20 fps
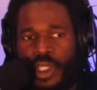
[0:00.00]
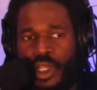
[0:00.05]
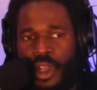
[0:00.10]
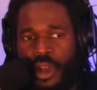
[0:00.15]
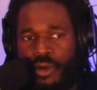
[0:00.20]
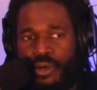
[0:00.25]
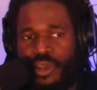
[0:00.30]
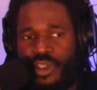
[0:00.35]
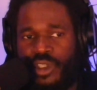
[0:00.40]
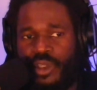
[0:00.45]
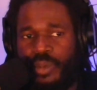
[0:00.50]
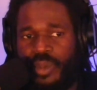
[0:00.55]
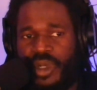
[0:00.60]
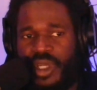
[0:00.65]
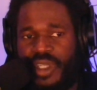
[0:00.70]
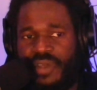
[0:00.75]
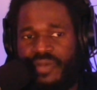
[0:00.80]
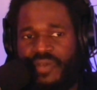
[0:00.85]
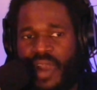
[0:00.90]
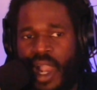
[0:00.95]
Here is a
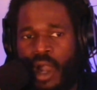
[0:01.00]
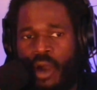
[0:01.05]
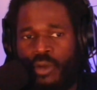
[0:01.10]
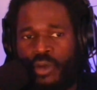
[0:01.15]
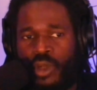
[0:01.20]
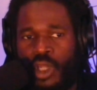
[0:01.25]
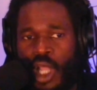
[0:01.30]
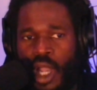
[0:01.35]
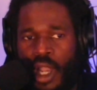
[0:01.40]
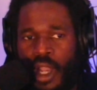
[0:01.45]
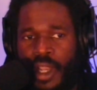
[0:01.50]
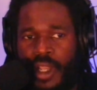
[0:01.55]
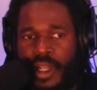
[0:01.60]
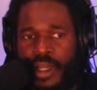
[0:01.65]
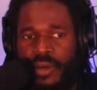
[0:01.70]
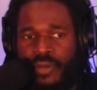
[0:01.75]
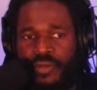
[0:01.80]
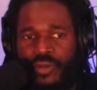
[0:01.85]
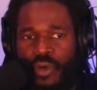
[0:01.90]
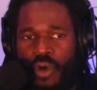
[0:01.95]
brief
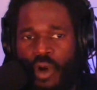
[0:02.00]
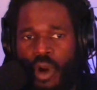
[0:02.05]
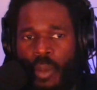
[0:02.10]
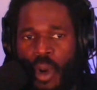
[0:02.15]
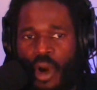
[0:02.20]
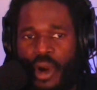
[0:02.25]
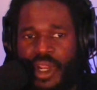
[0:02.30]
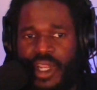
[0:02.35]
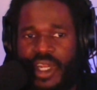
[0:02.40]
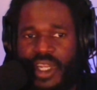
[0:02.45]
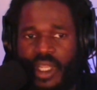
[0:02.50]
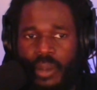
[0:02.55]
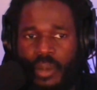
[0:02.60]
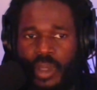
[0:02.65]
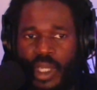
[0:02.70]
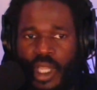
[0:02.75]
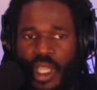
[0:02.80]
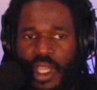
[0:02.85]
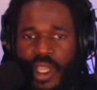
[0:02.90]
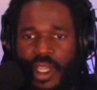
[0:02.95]
outline for a marketing
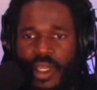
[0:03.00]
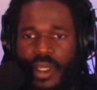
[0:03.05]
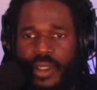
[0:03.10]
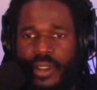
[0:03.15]
plan.